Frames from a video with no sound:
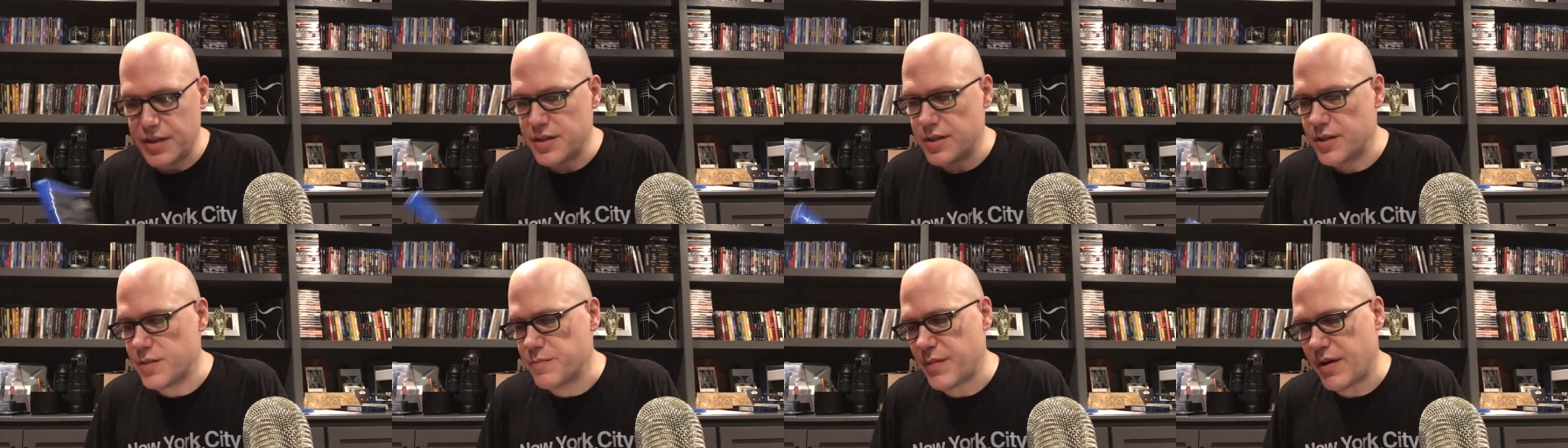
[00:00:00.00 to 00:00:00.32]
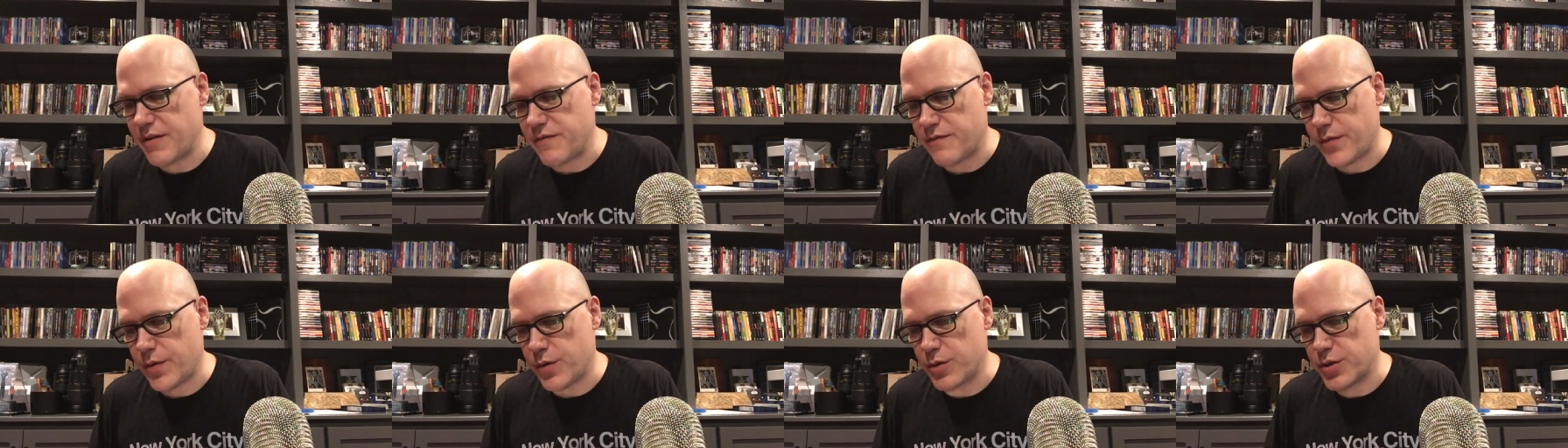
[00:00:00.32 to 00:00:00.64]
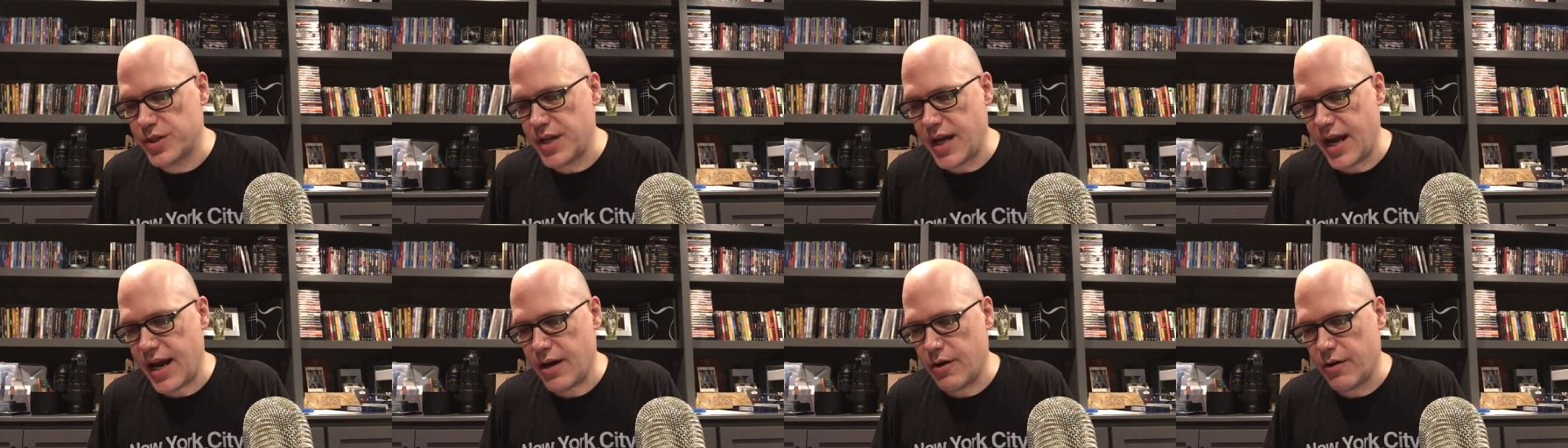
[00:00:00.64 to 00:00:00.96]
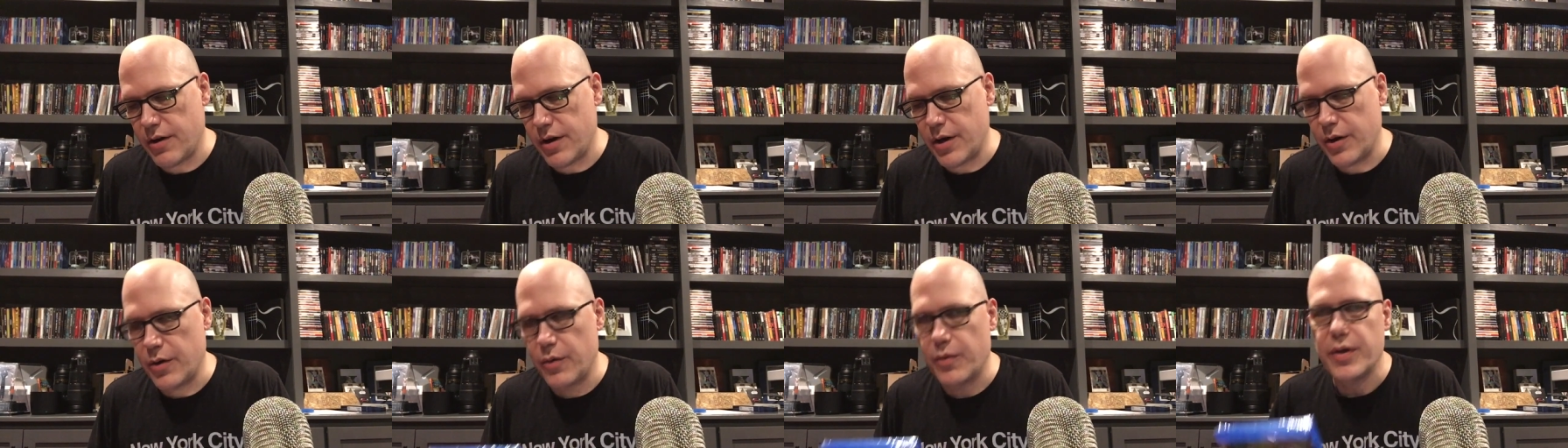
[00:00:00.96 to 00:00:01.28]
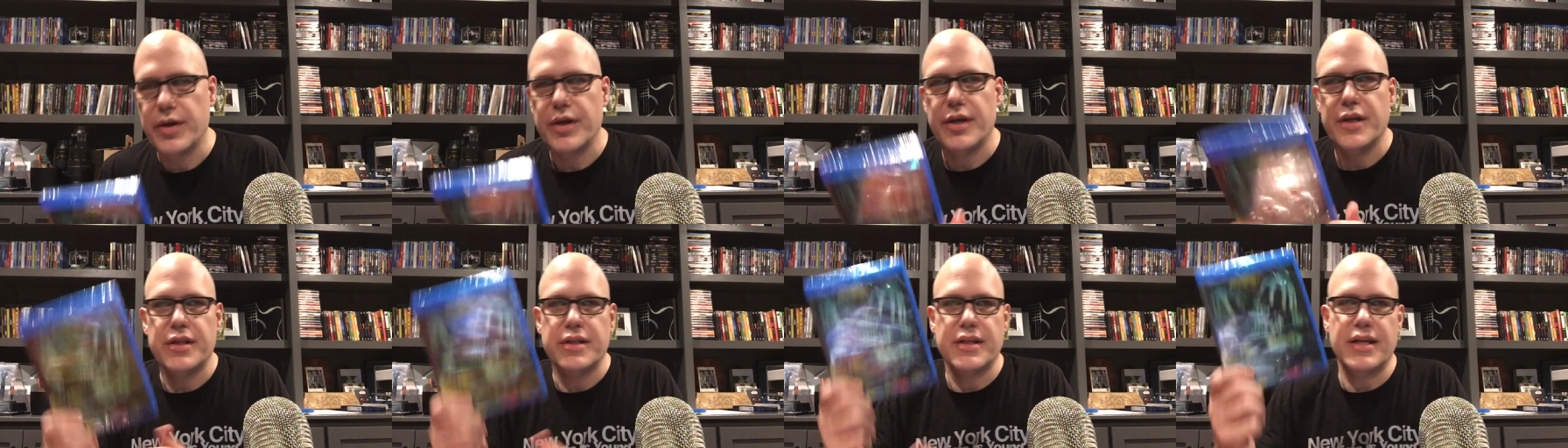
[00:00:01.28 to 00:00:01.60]
is my first Arrow
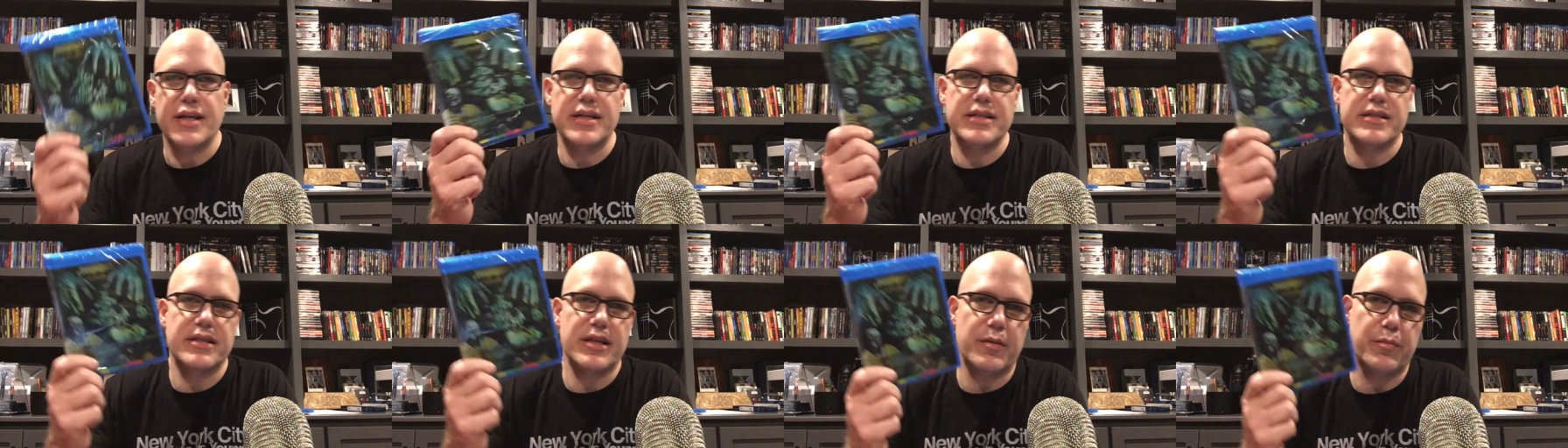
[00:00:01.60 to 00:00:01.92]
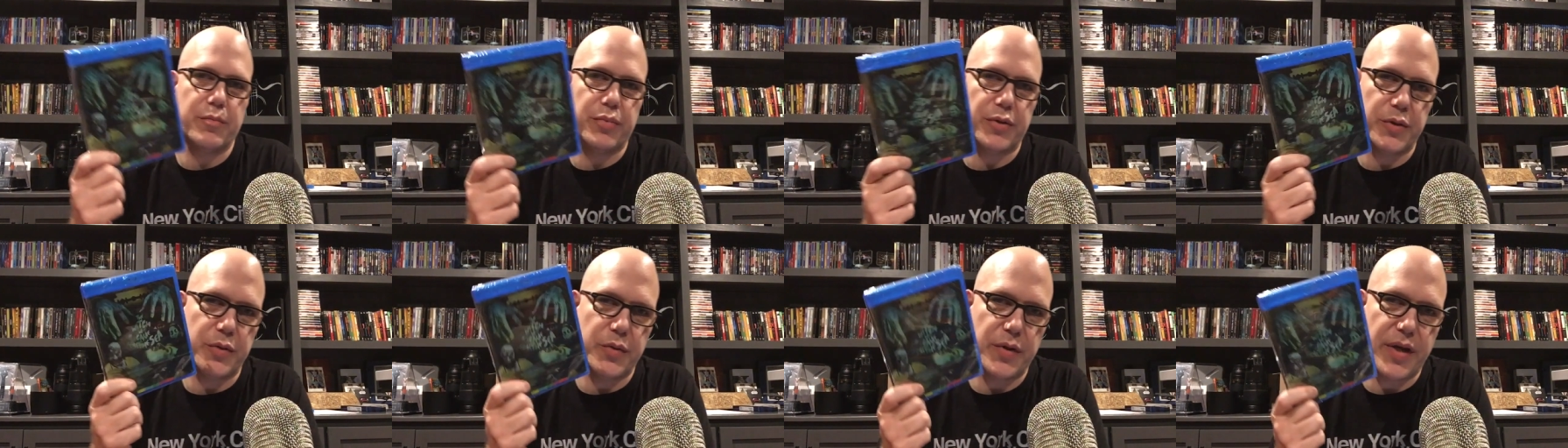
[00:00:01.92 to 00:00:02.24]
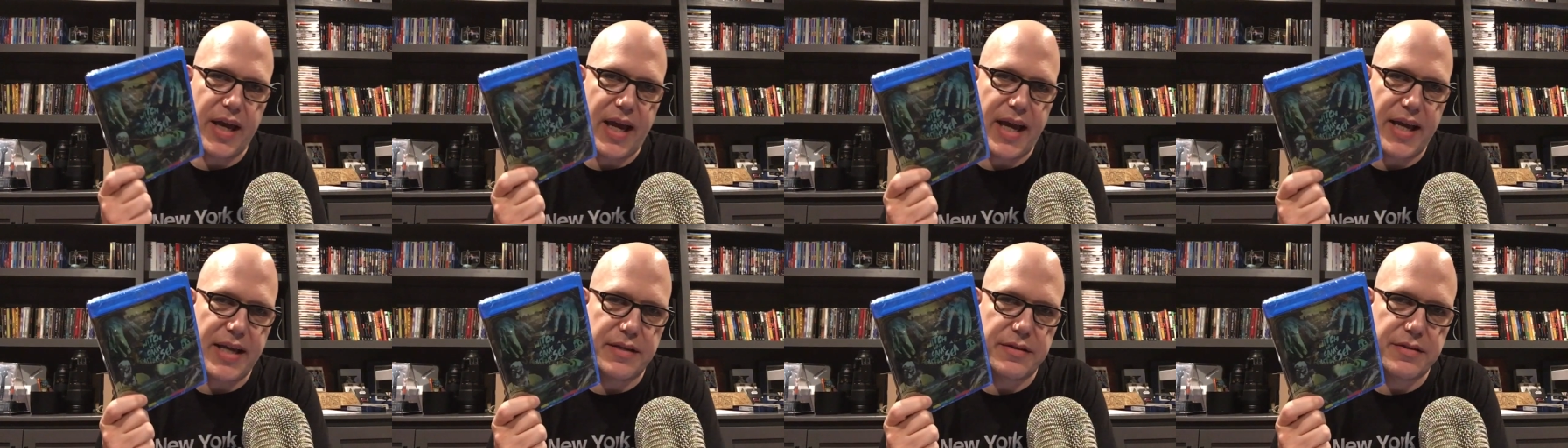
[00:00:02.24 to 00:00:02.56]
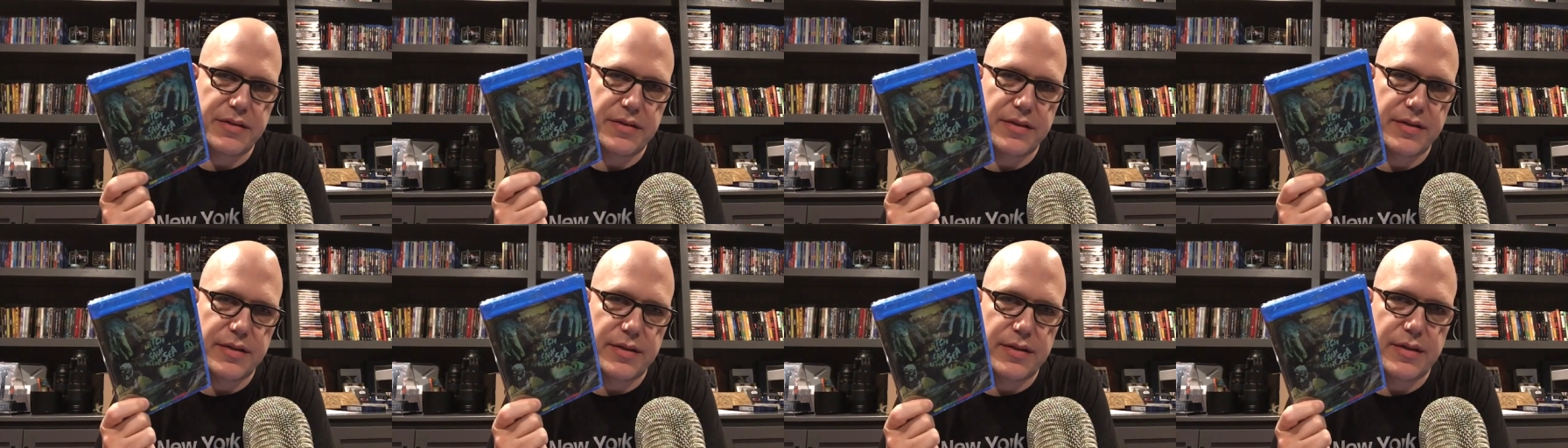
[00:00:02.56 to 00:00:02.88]
that is in a blue case.